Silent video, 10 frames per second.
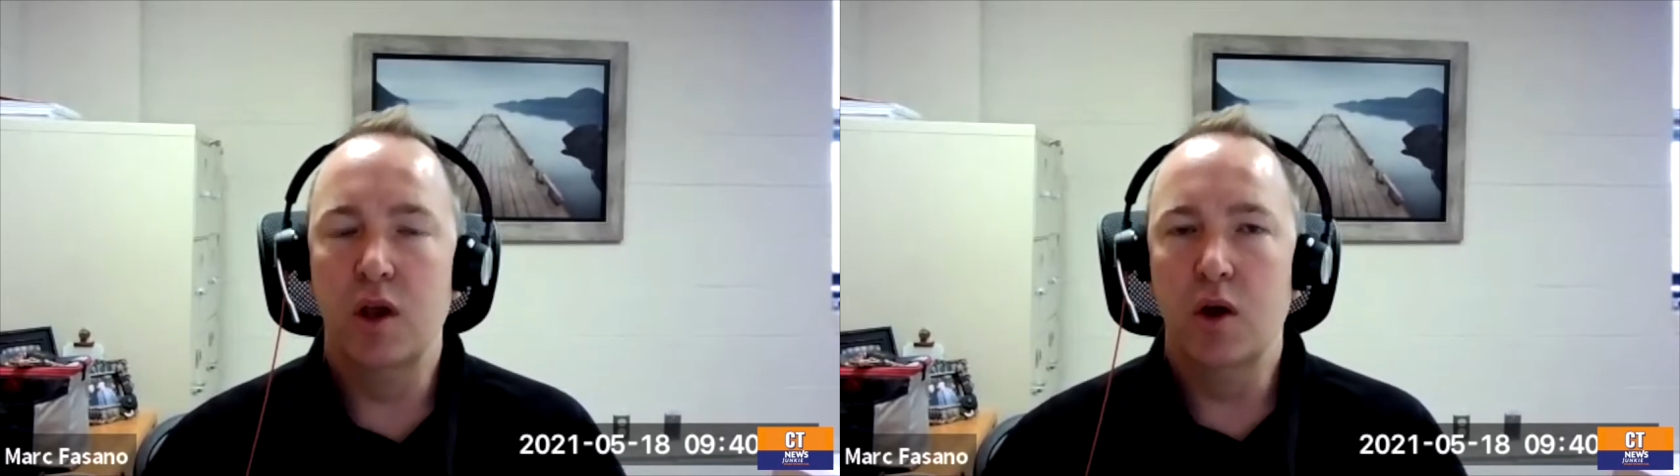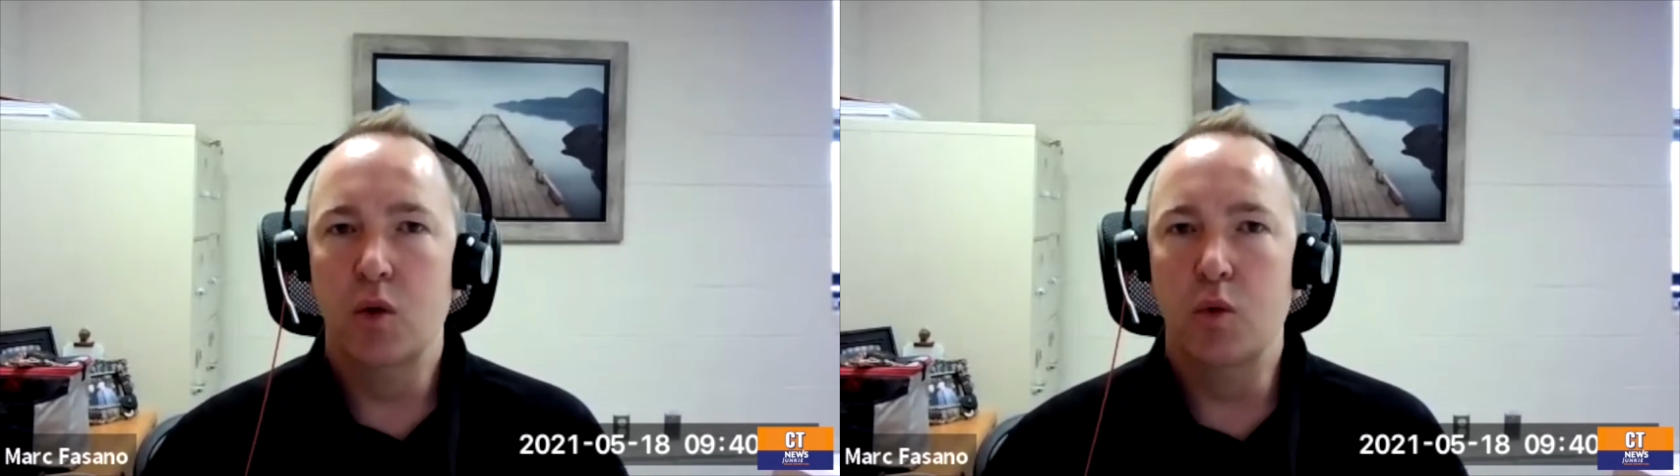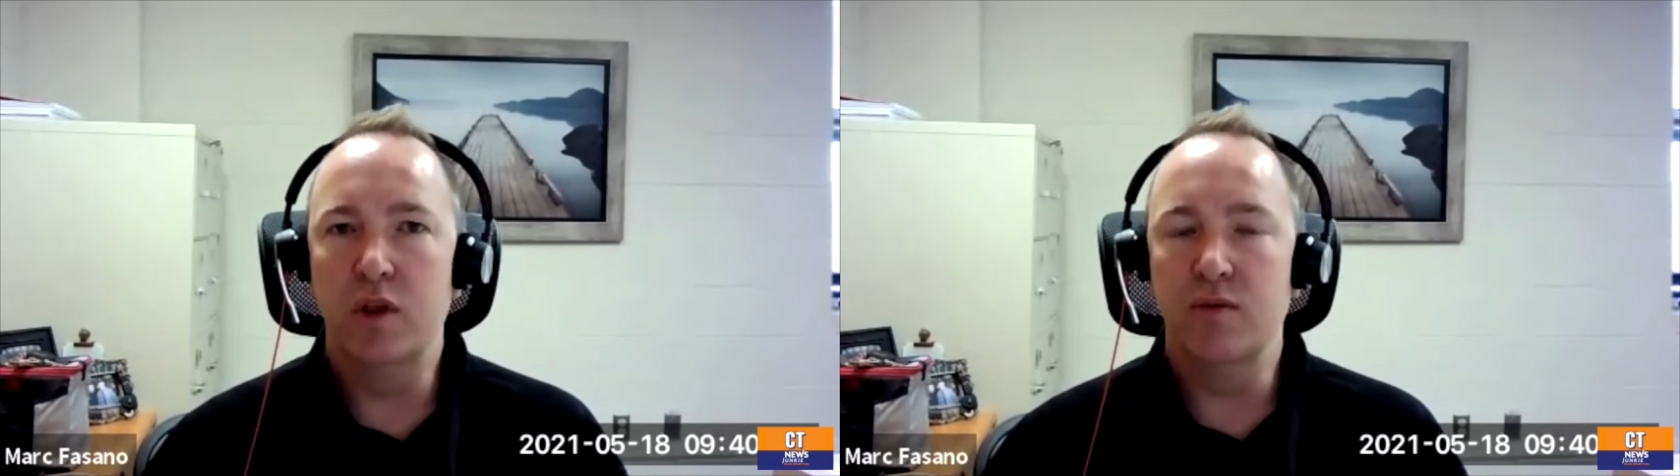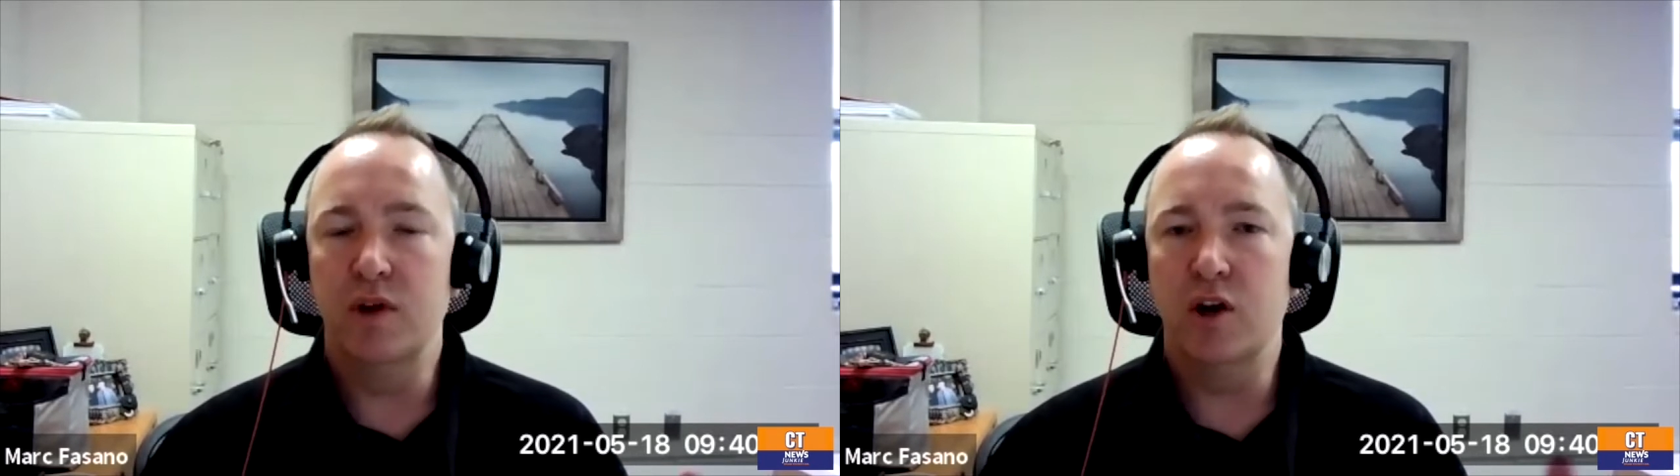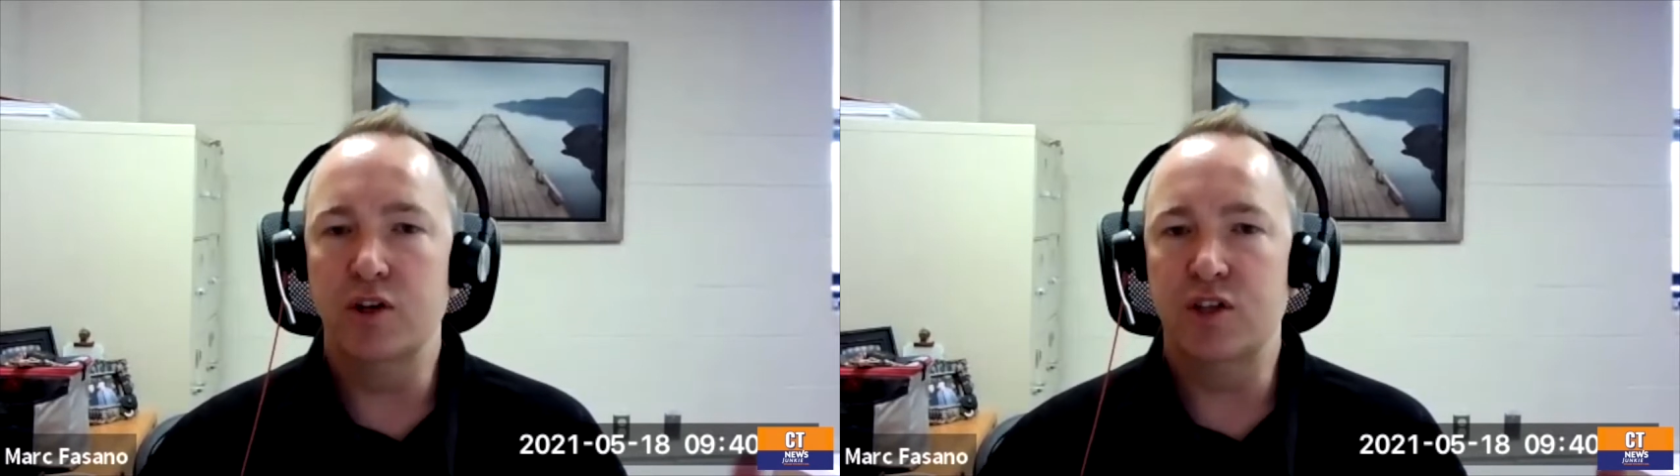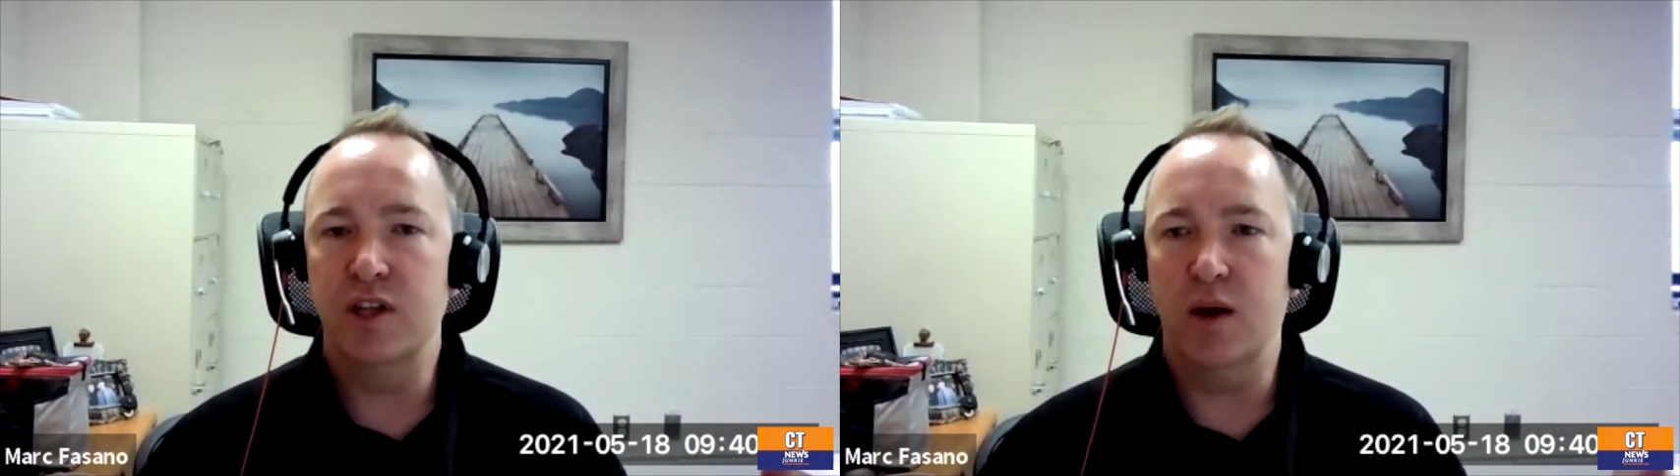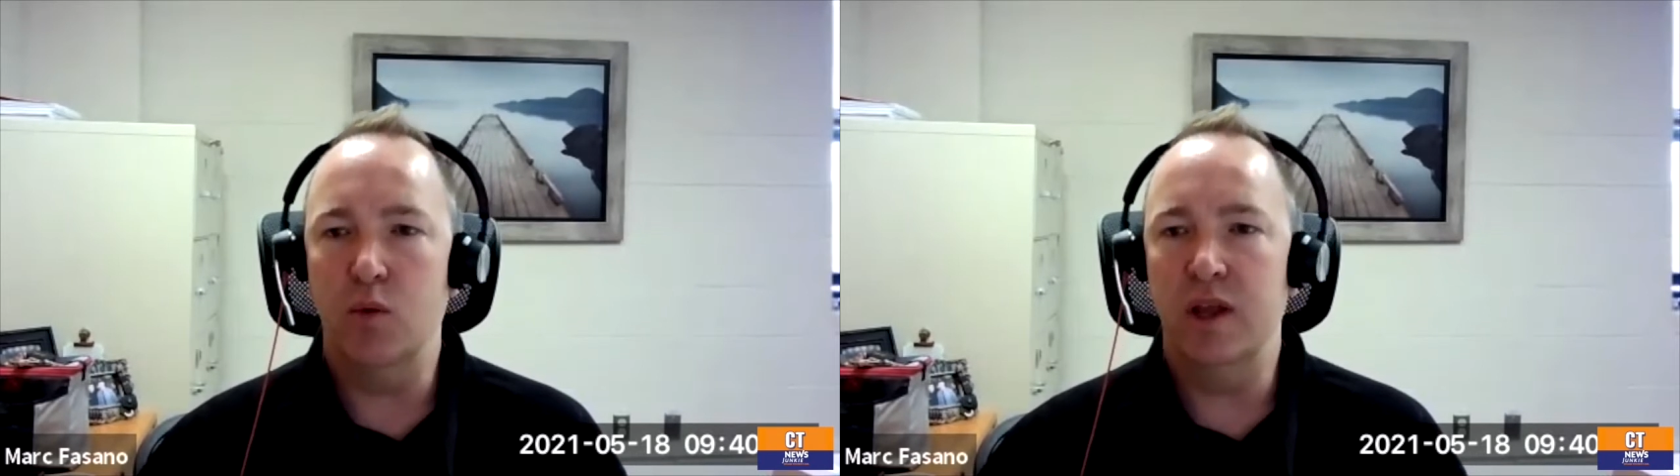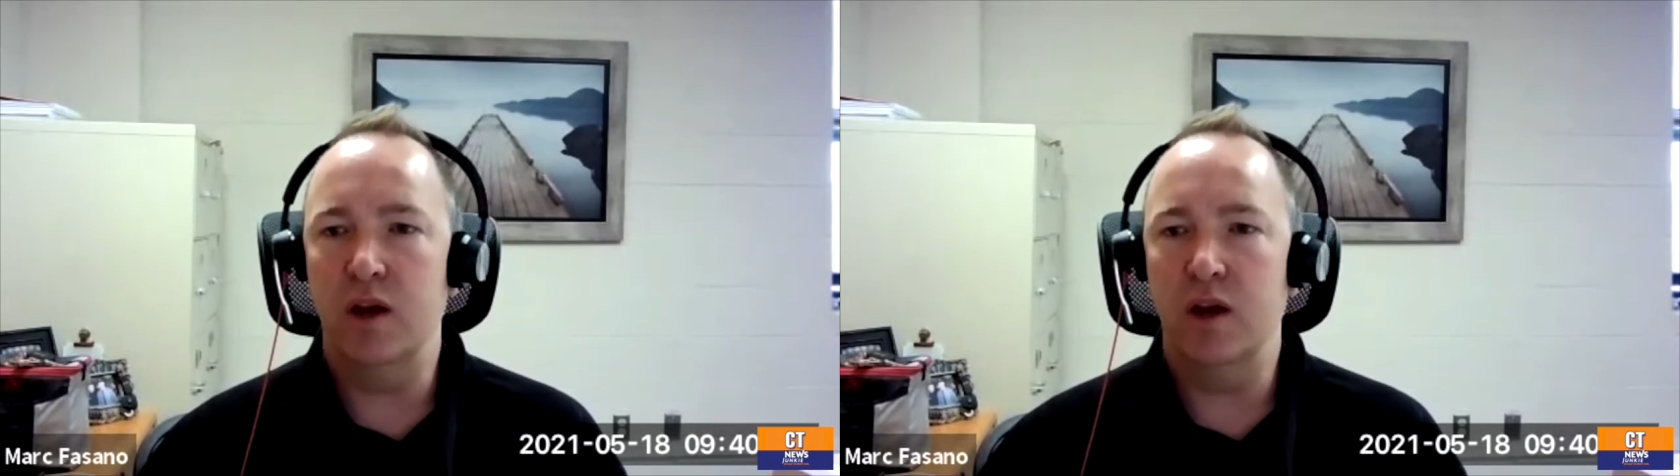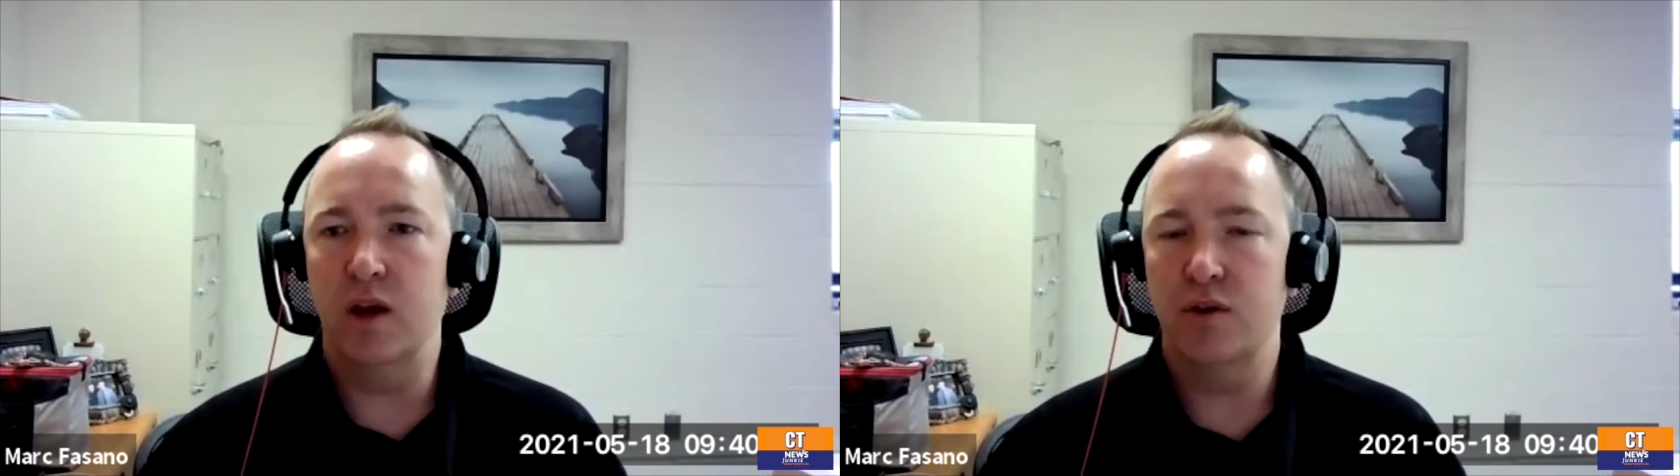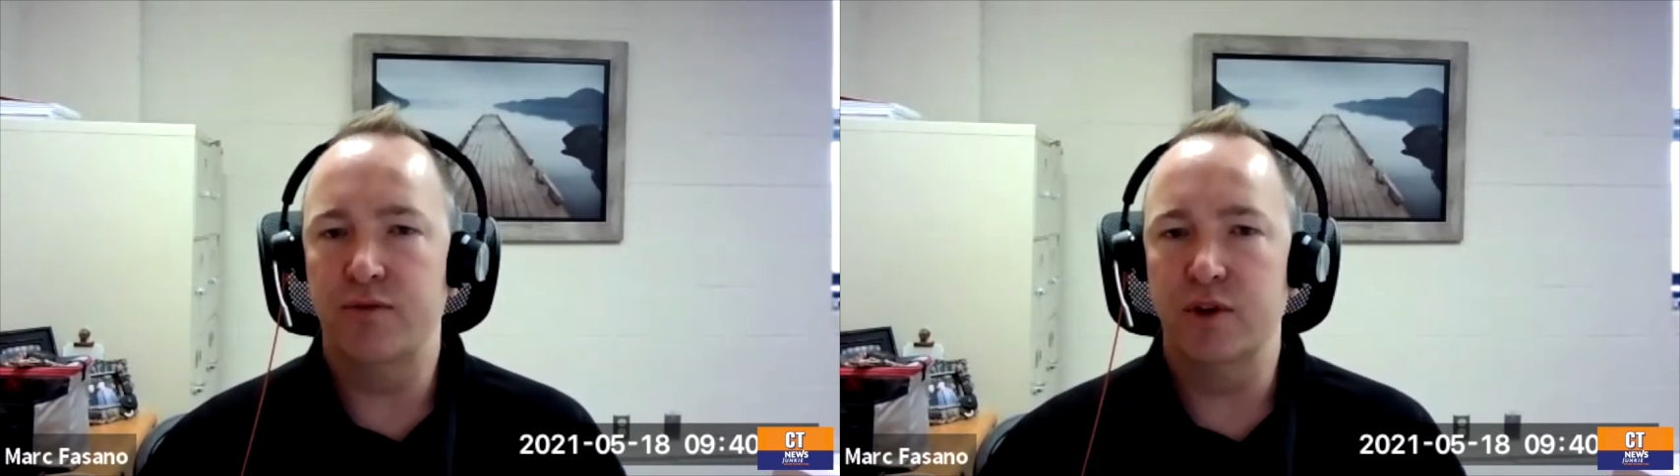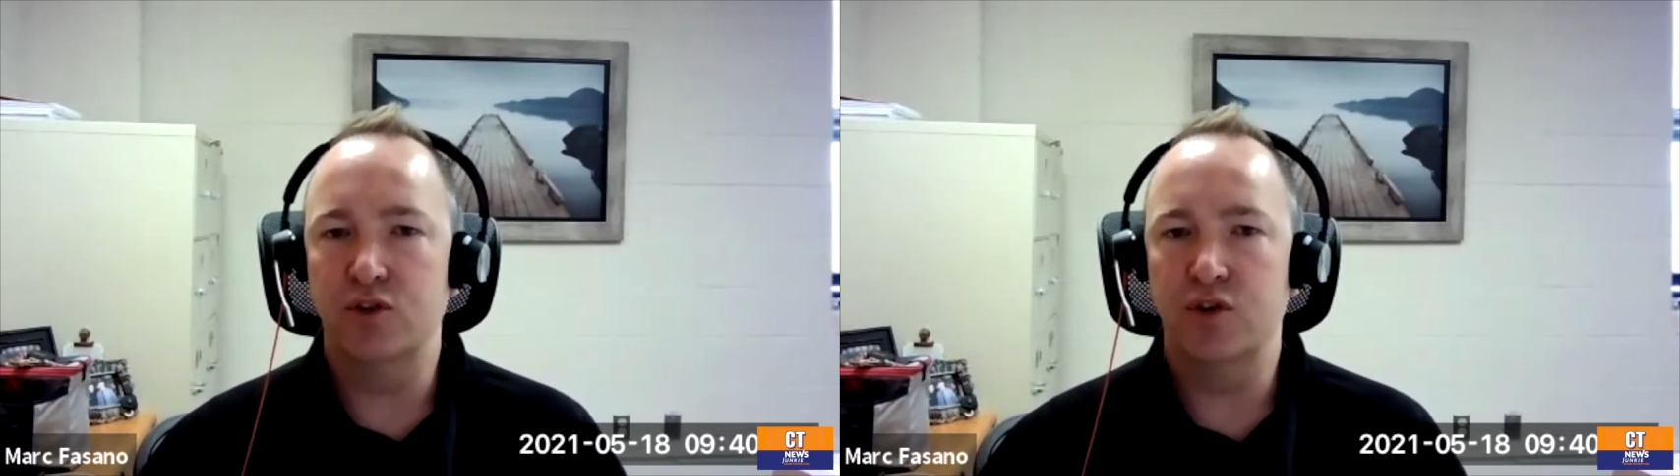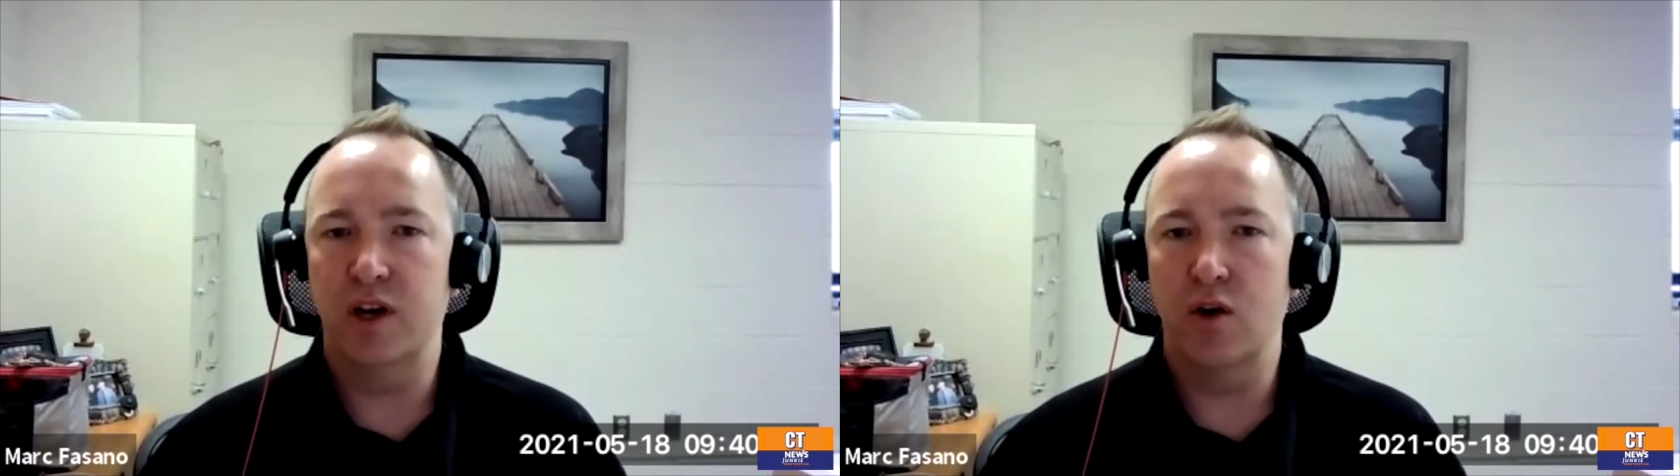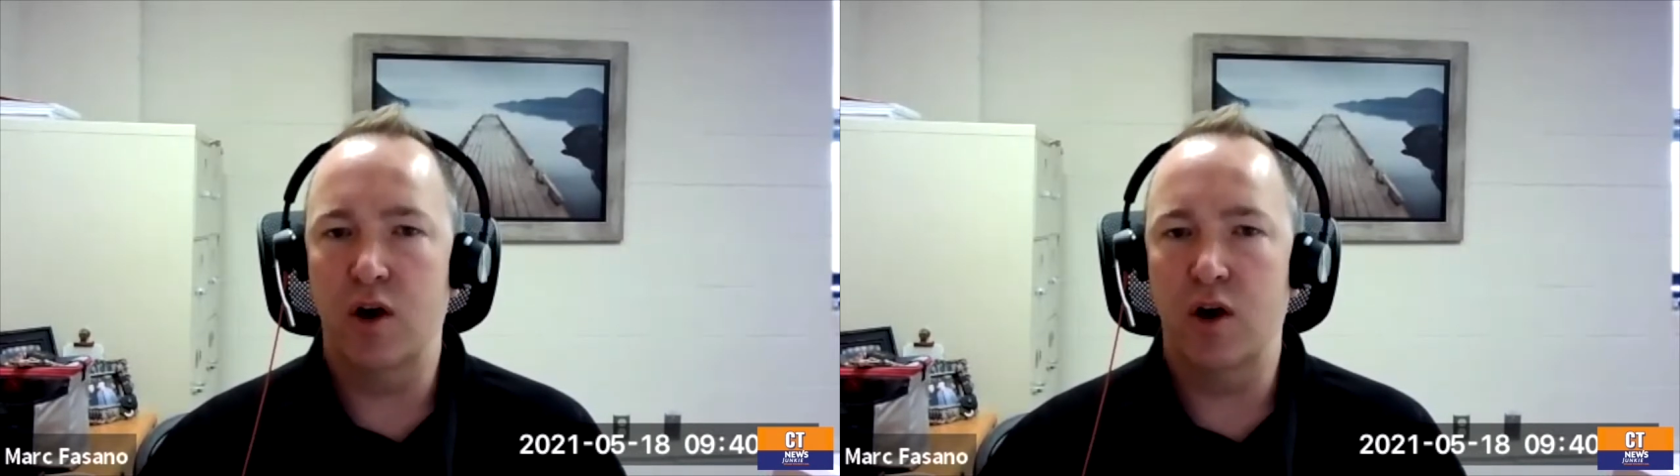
within regards to that, when they go to their field training